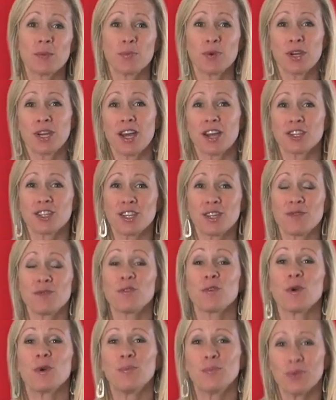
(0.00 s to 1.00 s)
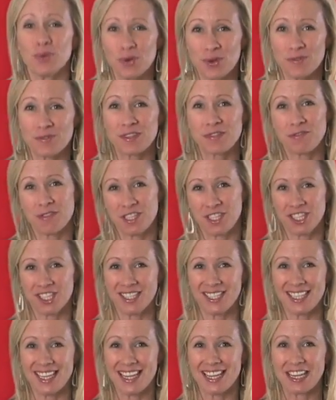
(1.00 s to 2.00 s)
production for improved
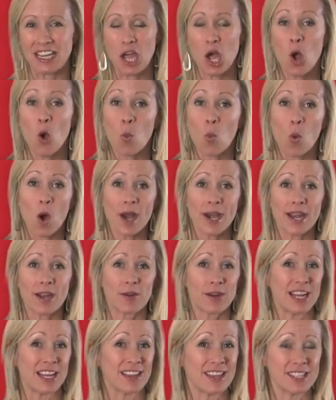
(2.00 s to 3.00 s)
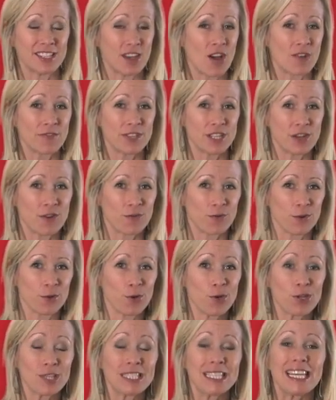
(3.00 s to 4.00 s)
efficiency. One area that's often
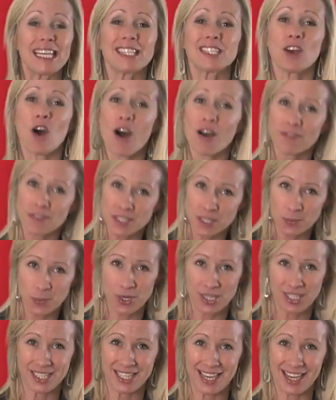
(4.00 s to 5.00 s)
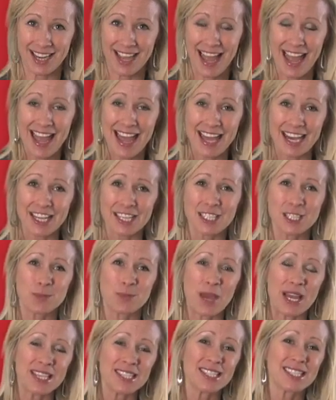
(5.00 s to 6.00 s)
overlooked is office printing, an
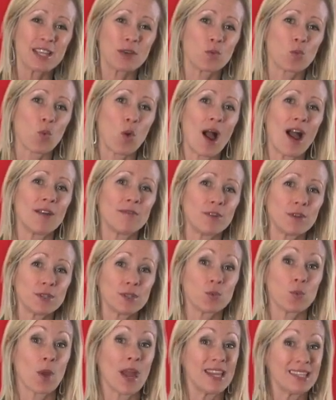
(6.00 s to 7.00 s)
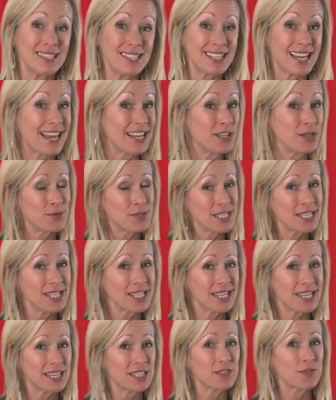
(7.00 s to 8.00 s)
expense that rivals rent and
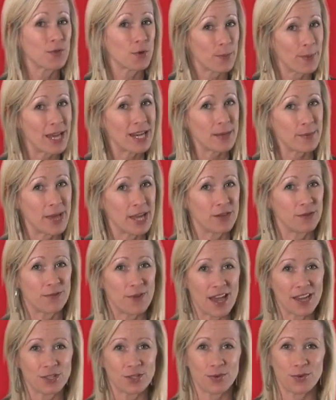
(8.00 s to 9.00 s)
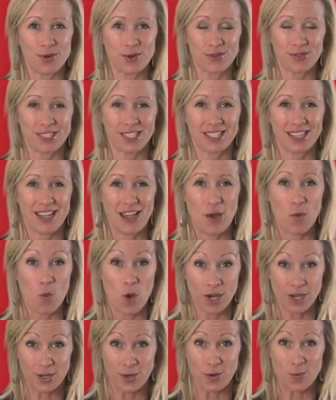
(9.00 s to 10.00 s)
utilities for many manufacturers. Want
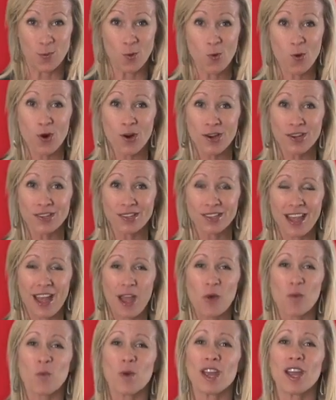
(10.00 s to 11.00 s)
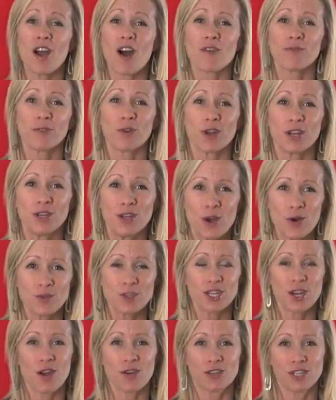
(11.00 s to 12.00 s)
to know more? We offer a no
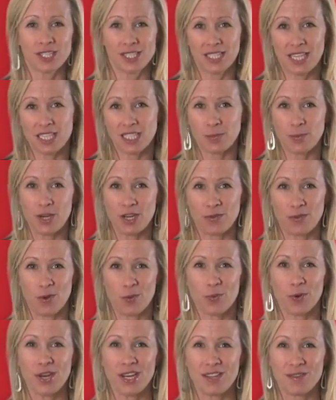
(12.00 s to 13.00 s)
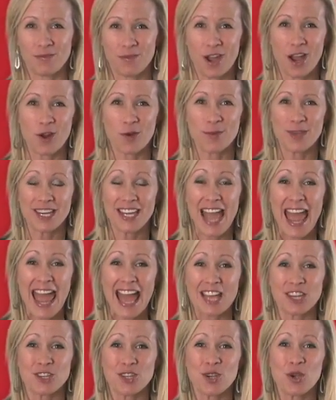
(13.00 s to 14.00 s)
charge assessment of your print environment
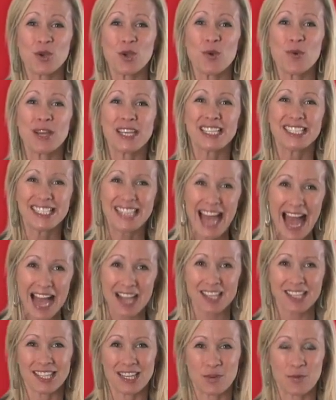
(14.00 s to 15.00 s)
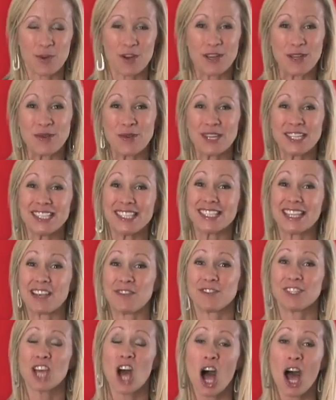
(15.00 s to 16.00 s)
and show you exactly where you can save
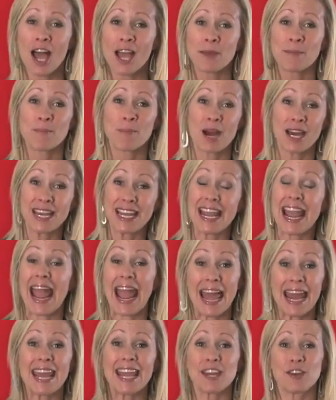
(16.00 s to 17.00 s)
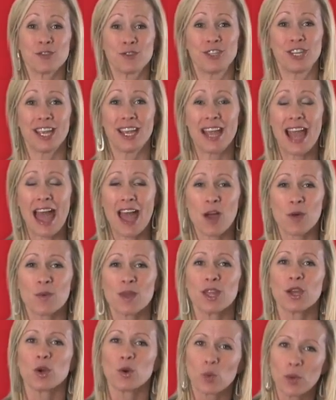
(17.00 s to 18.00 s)
time, money, and energy with
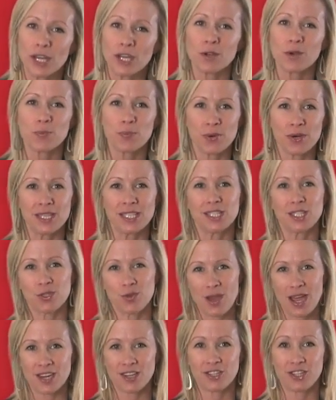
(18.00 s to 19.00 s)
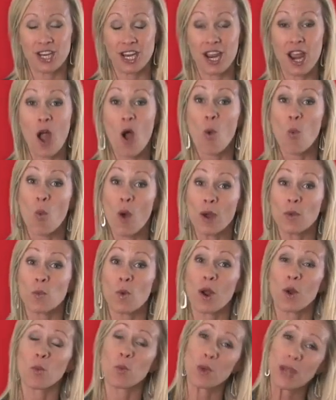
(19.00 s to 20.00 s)
a greener print strategy, one
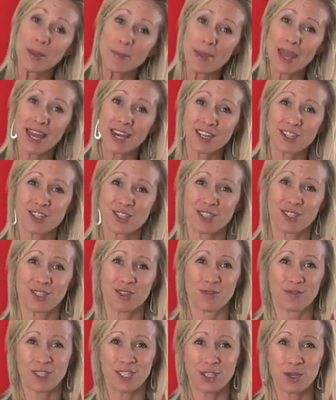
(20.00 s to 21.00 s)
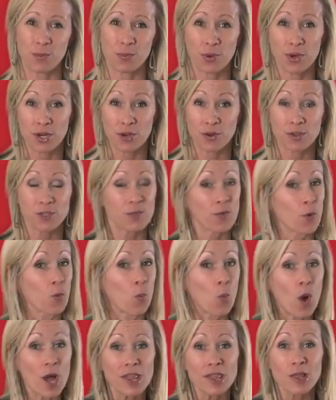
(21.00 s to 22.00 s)
where we manage and service your printers for
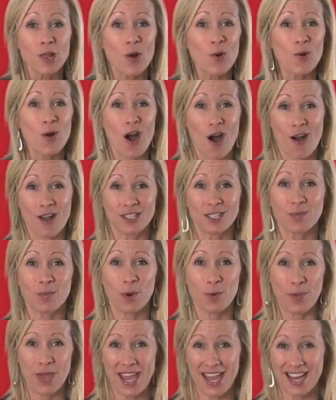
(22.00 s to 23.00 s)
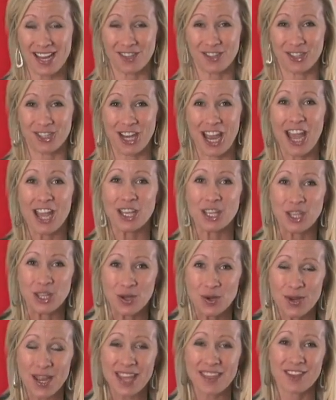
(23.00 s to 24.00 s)
one low cost per page. You
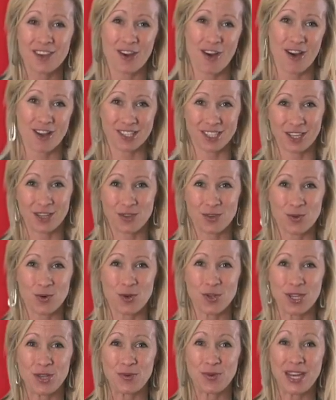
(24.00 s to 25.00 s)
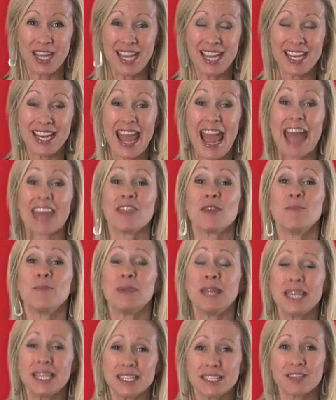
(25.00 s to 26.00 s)
get the cost control you need and the
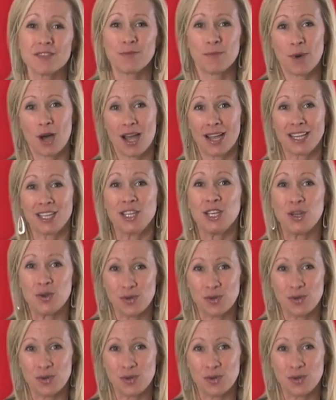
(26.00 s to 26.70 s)
peace of mind you